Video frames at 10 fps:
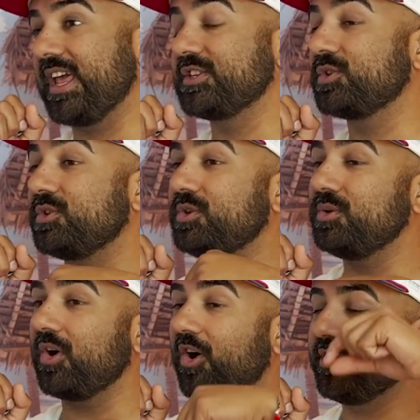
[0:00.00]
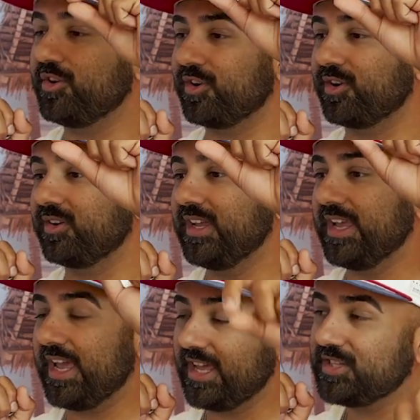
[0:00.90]
And so you, on your
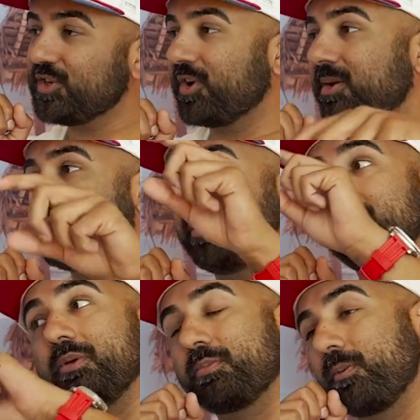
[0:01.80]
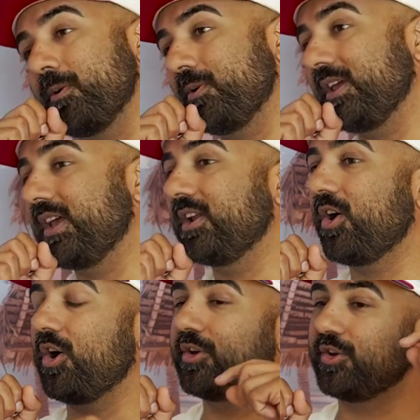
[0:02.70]
Instagram, you need to be promoting it
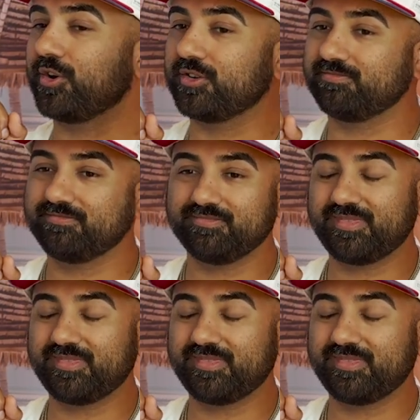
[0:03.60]
on your,